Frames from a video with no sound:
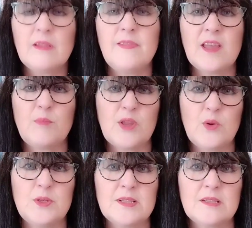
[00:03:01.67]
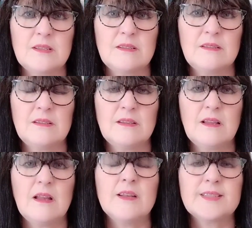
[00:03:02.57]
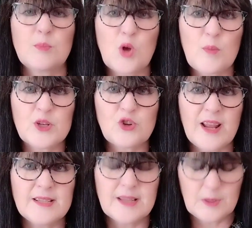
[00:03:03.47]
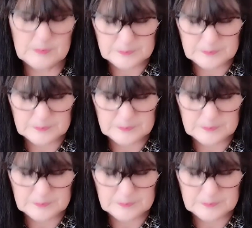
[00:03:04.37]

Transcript: the abuse as the perpetrator.